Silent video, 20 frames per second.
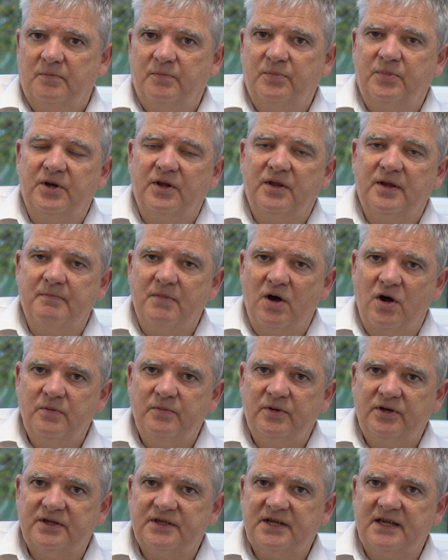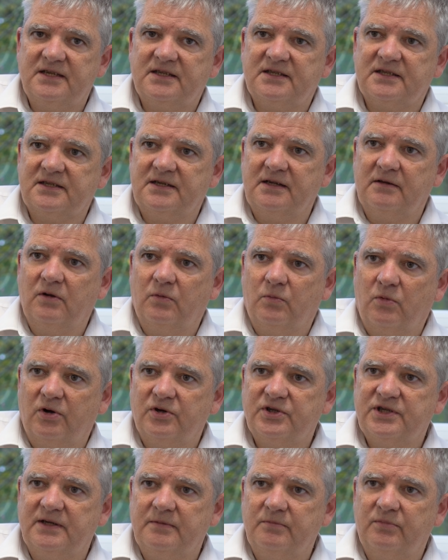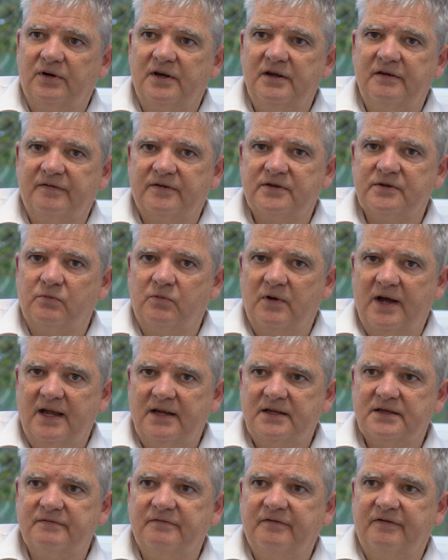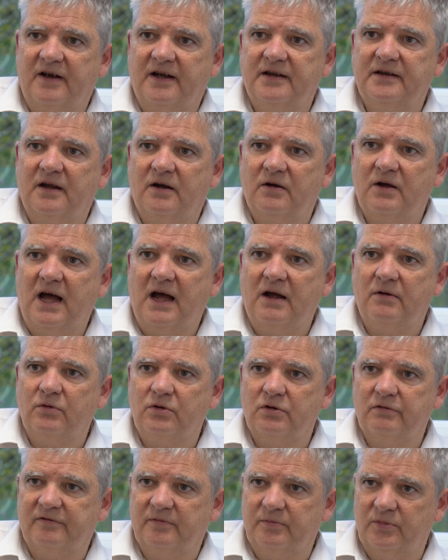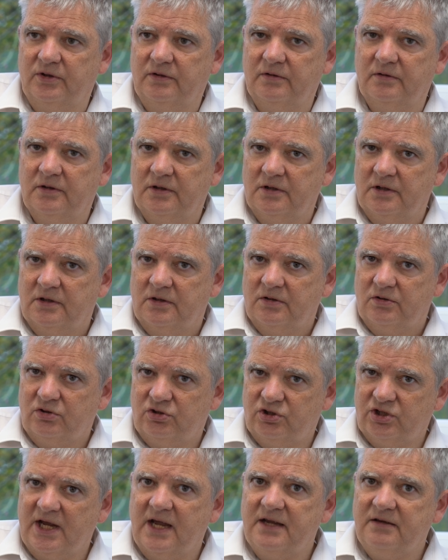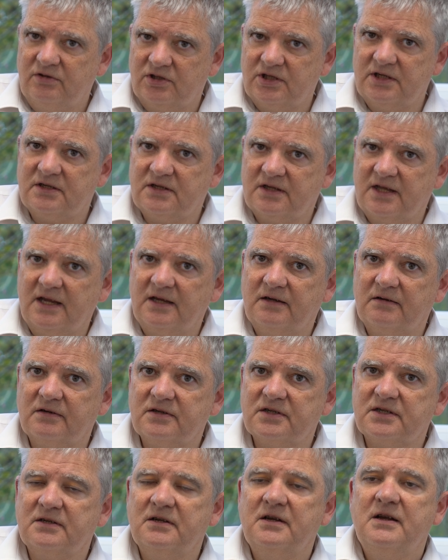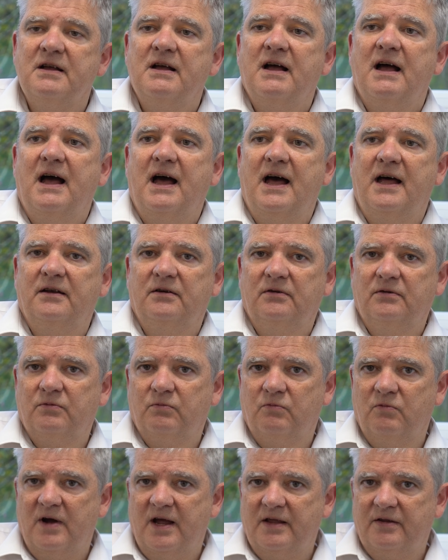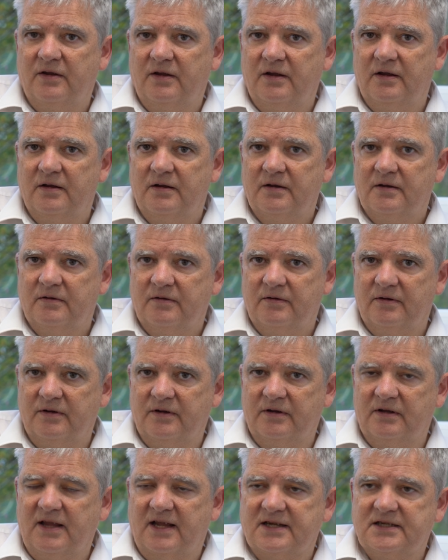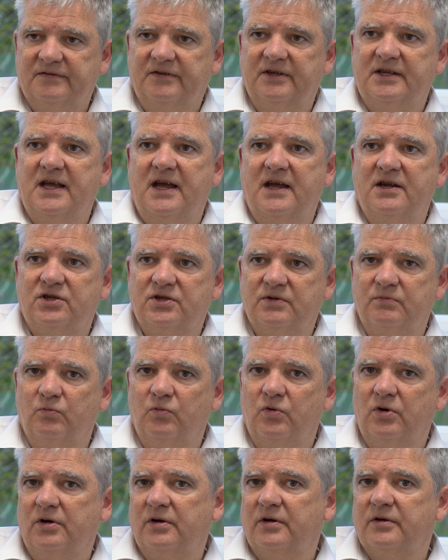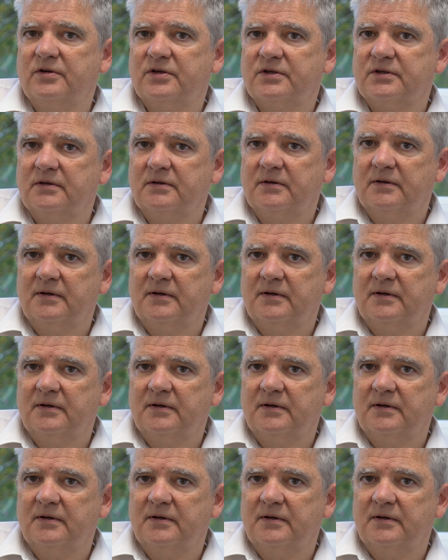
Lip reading: But at the moment it's still a watching brief to wait and find out how government changes things and whether the classification works.